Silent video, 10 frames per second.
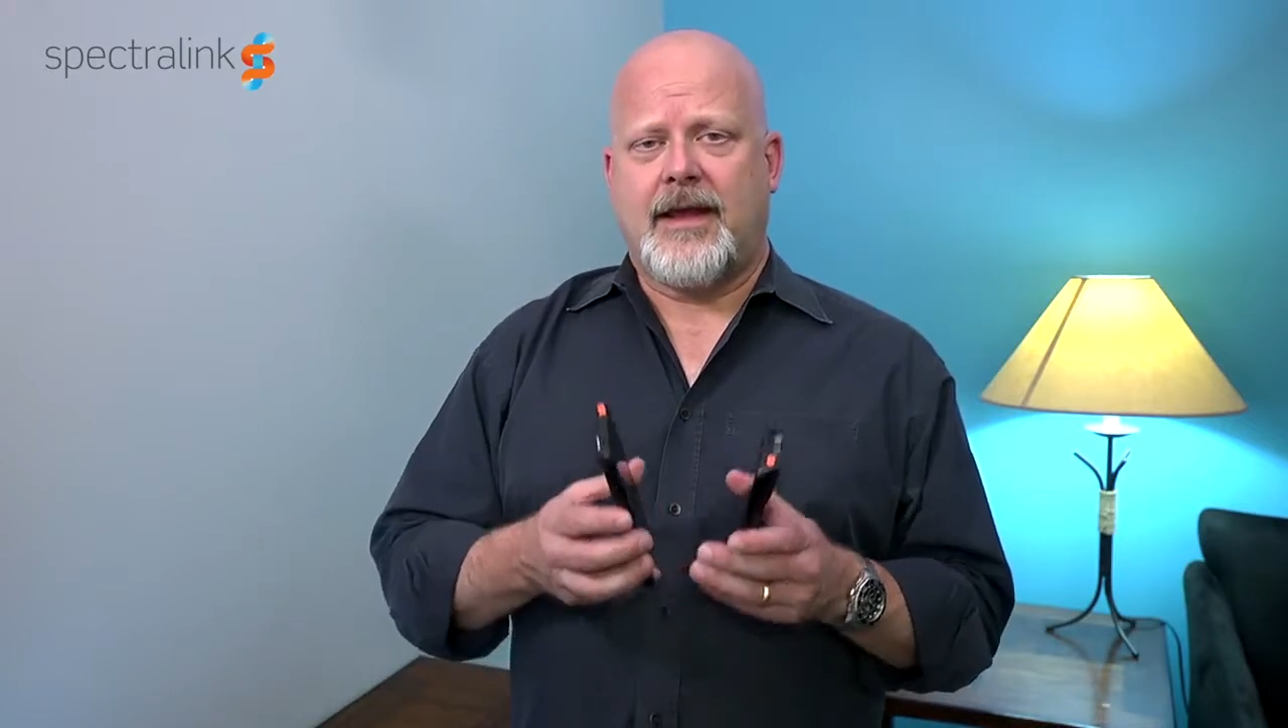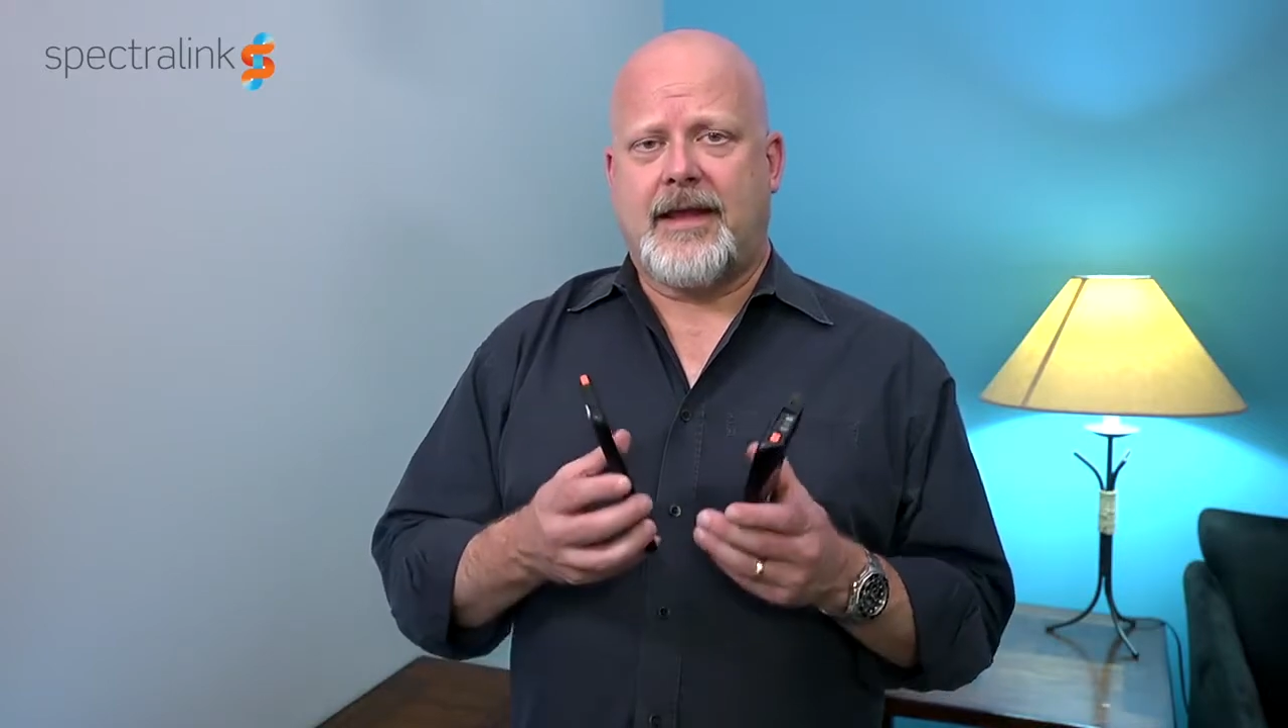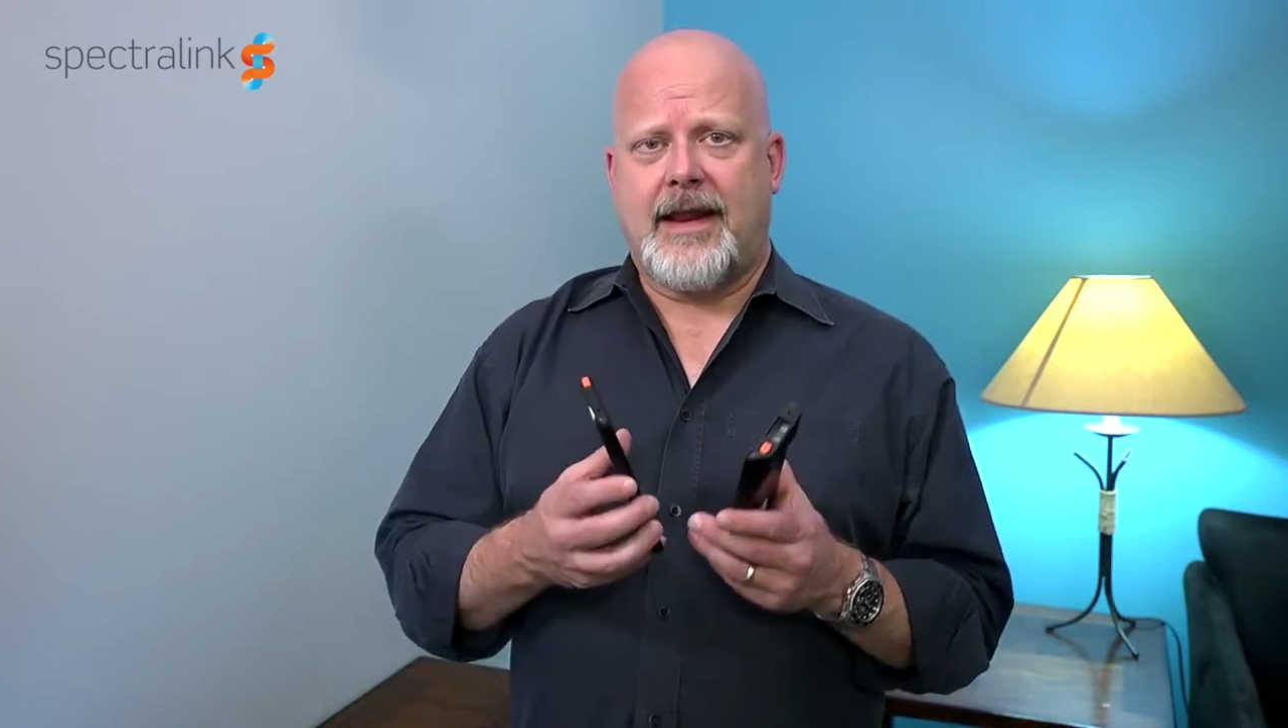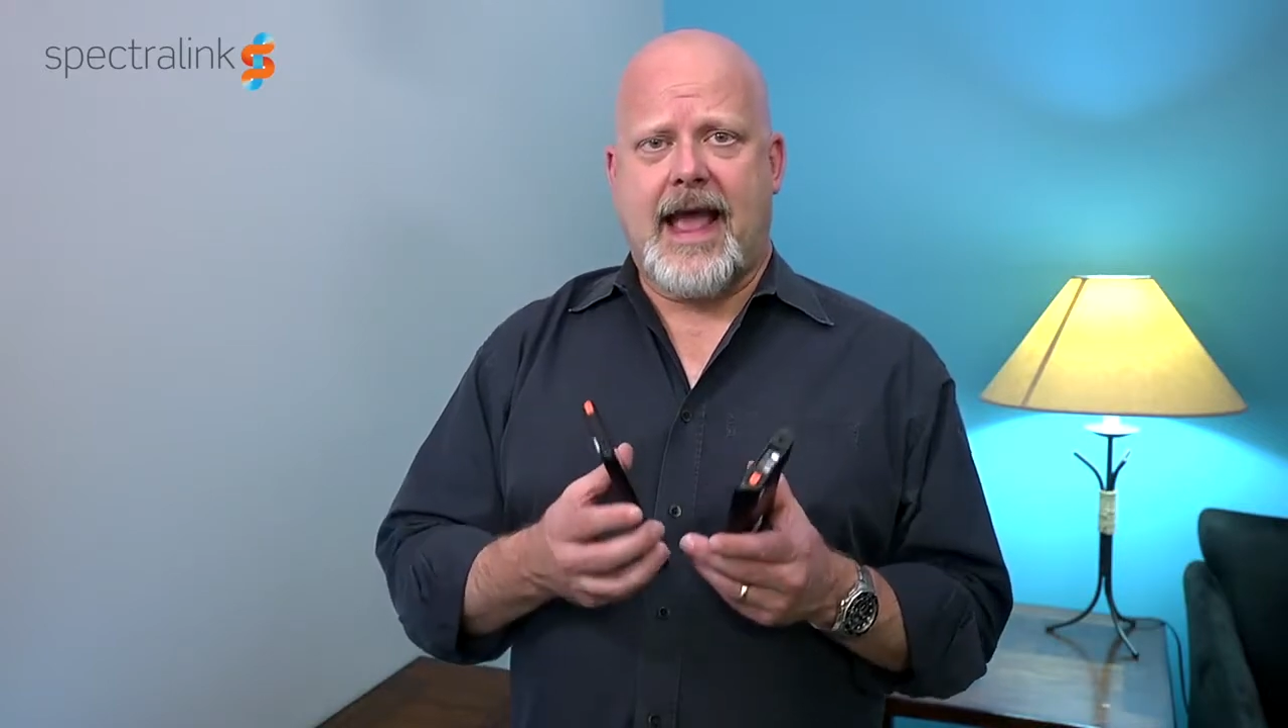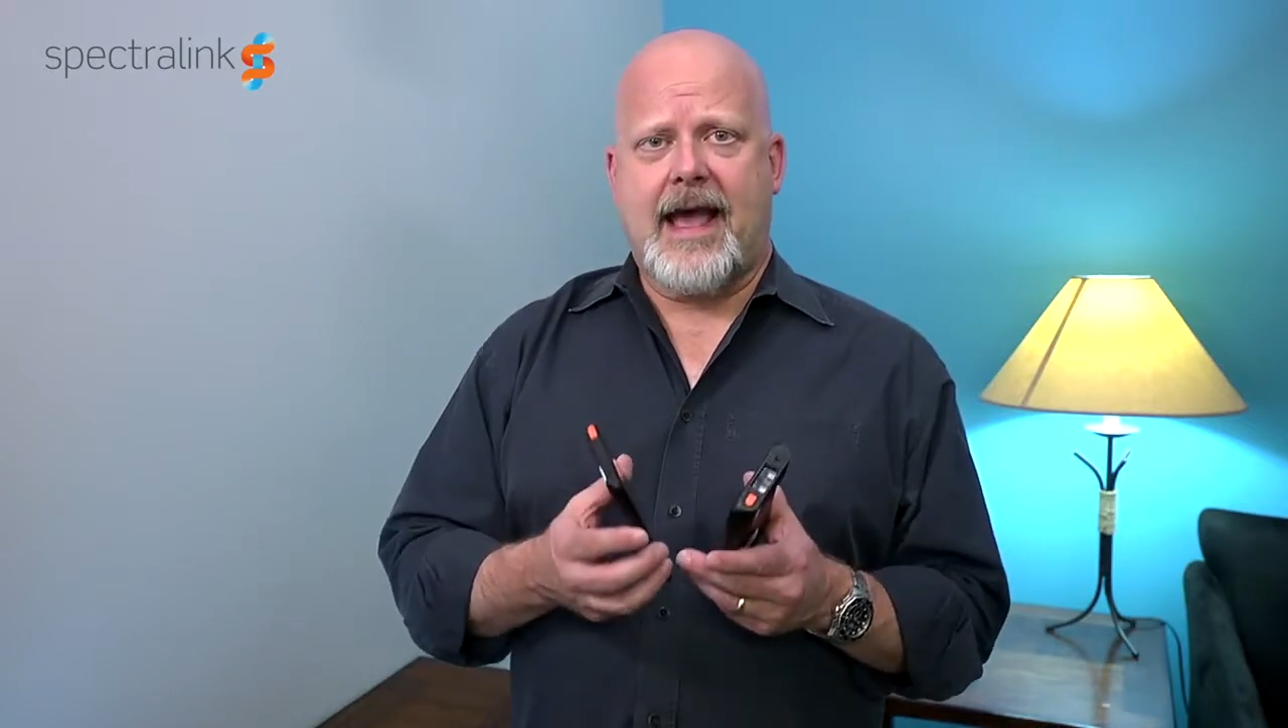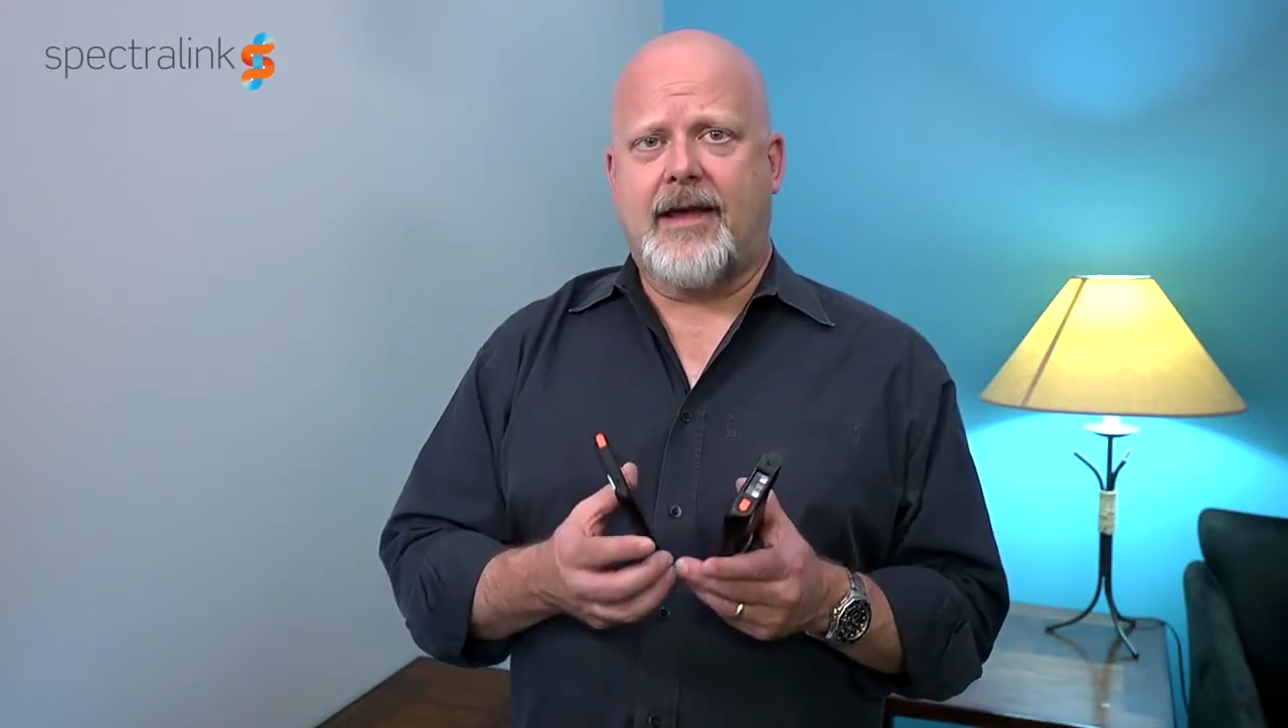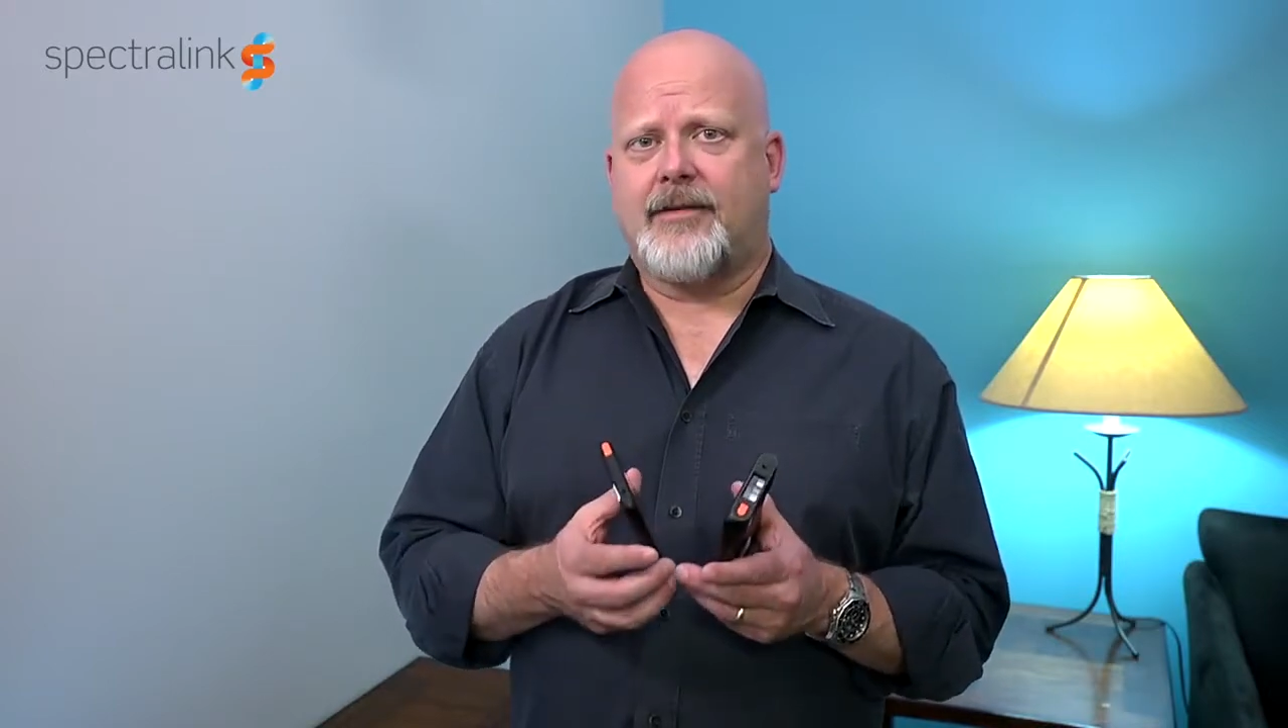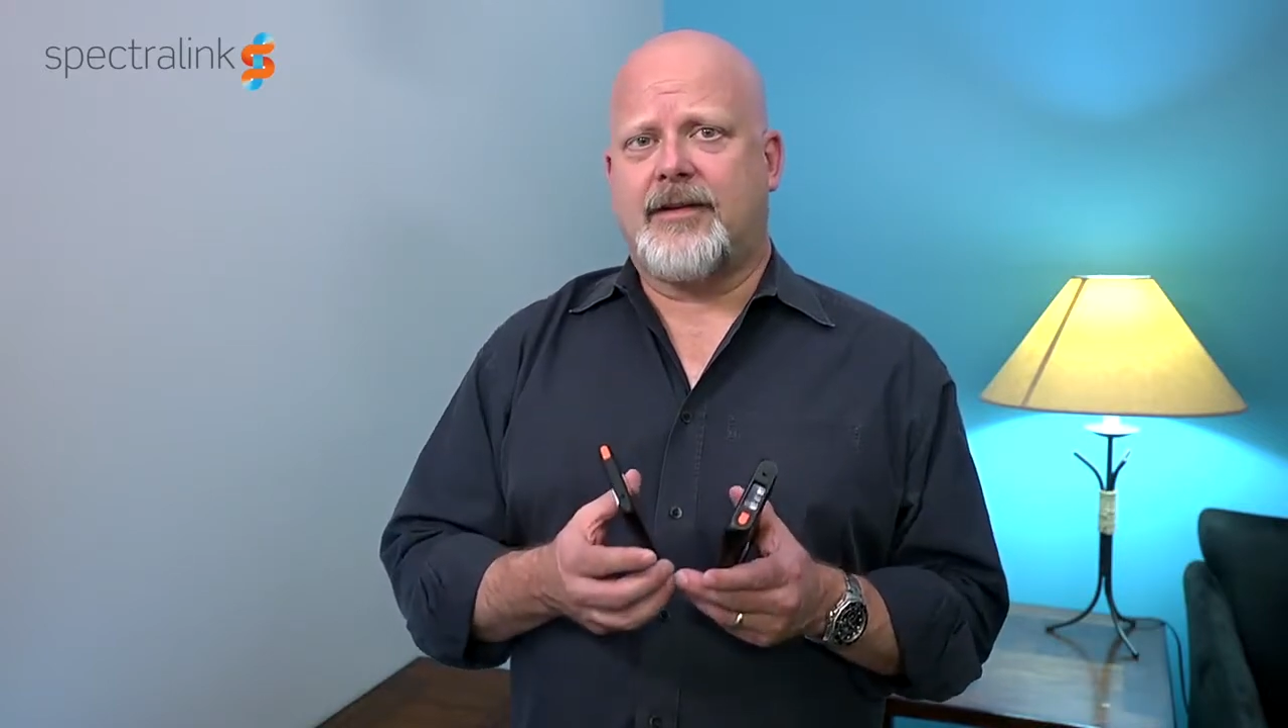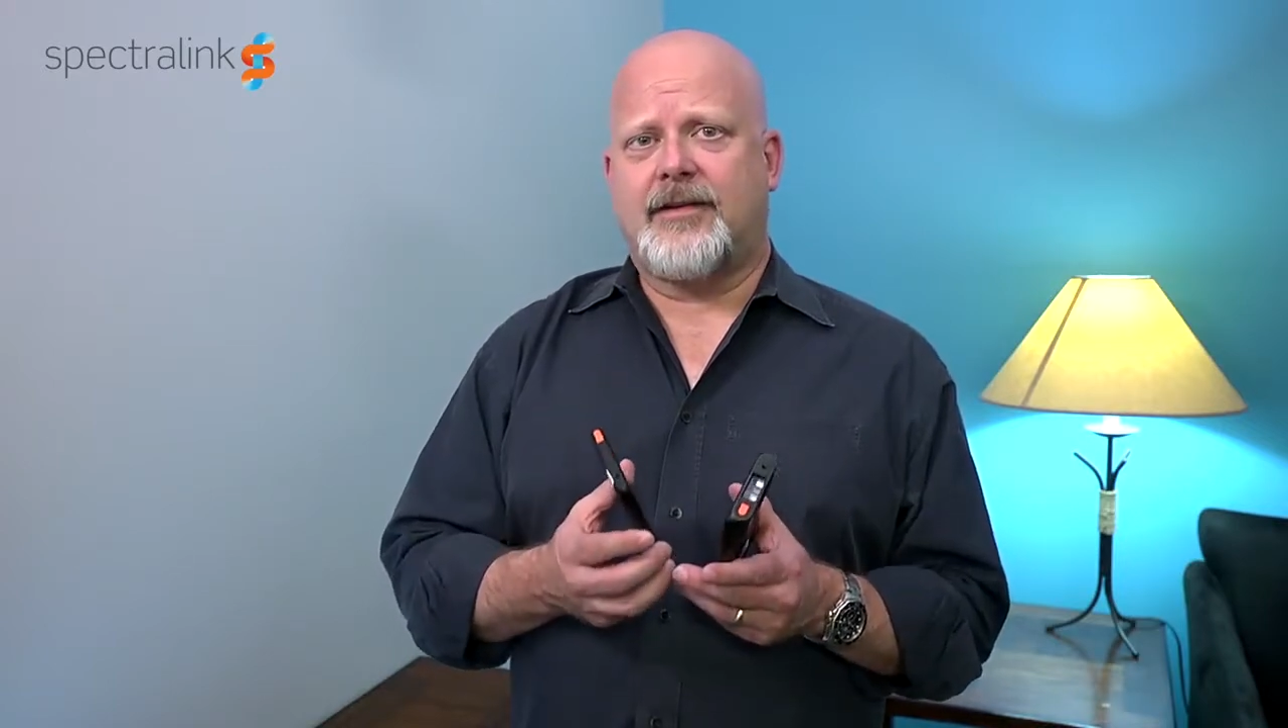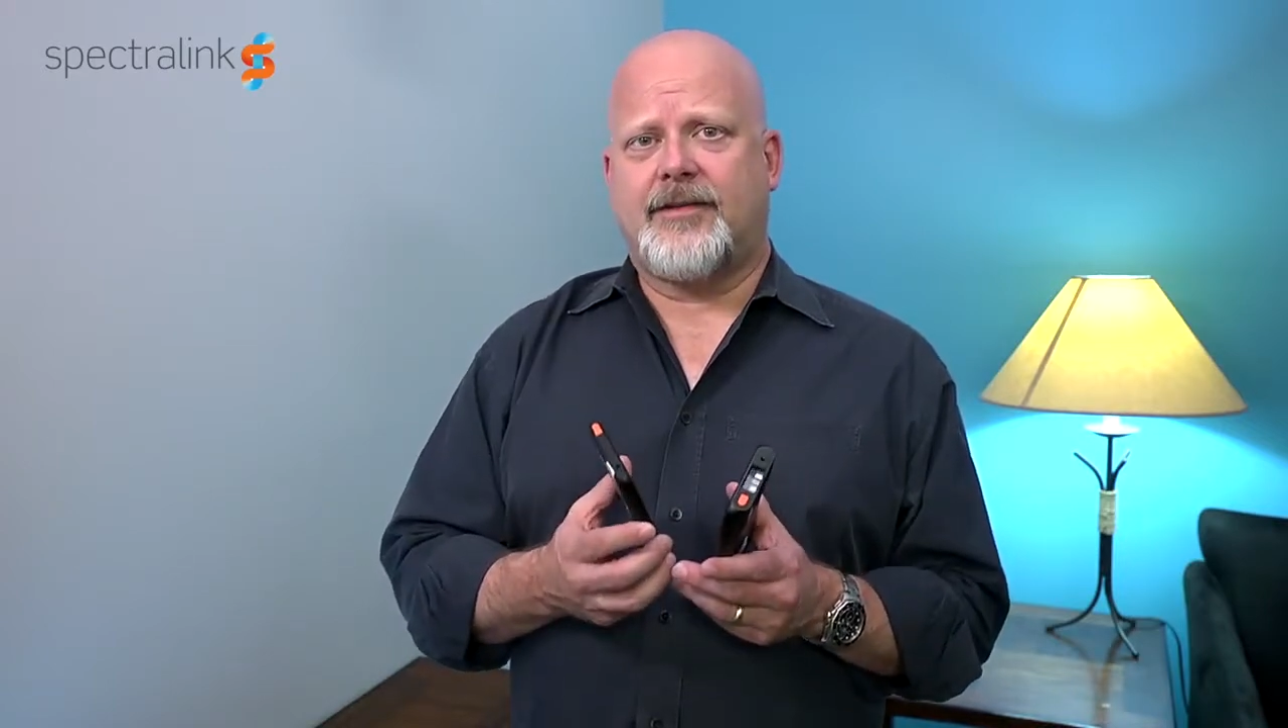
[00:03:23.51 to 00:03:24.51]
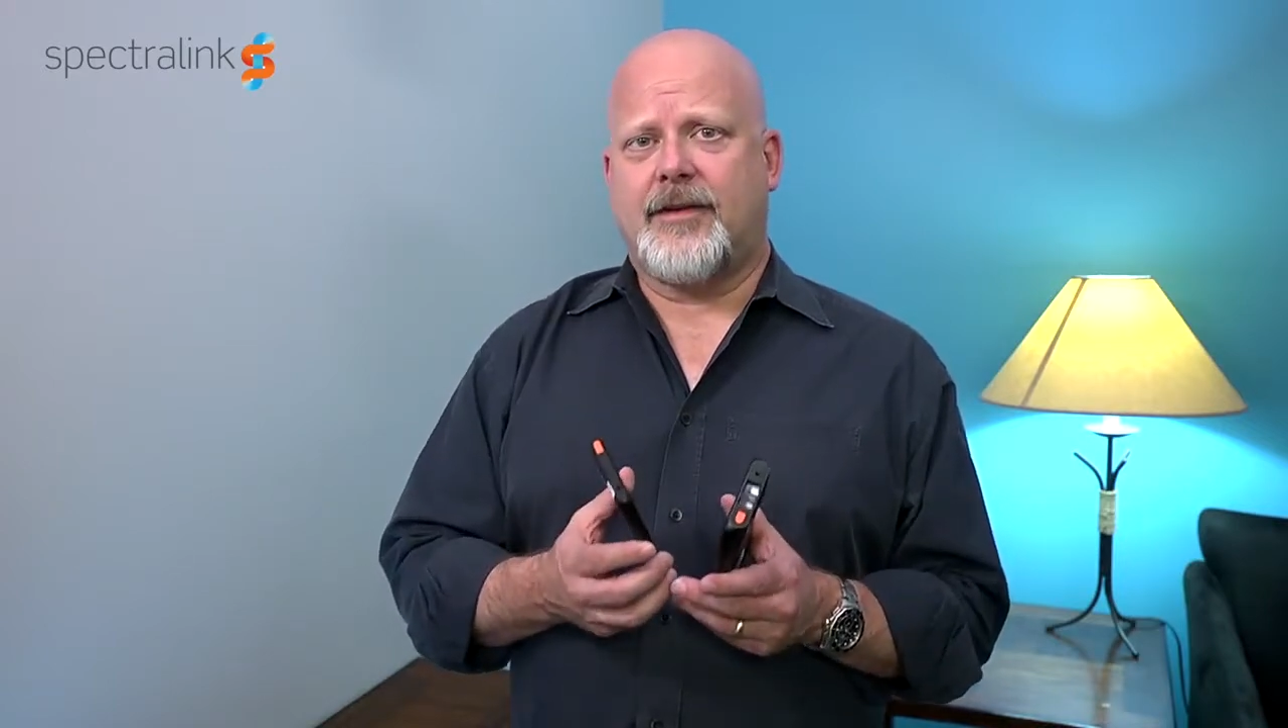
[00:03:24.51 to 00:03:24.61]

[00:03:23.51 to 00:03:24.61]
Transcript: it has its